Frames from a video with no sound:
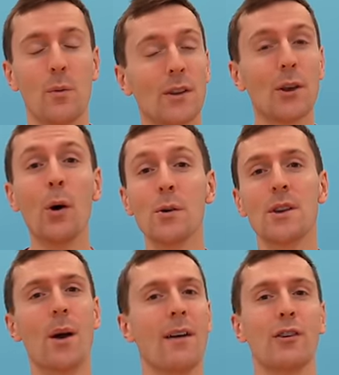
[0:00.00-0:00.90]
will
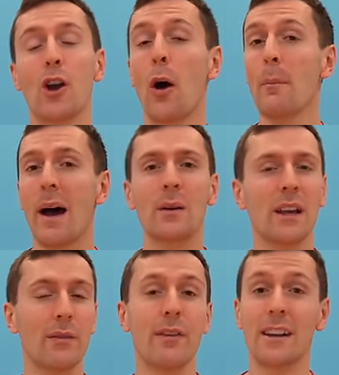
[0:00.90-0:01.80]
also have a
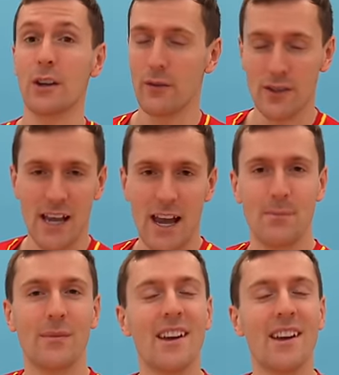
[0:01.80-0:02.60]
compounding effect over time,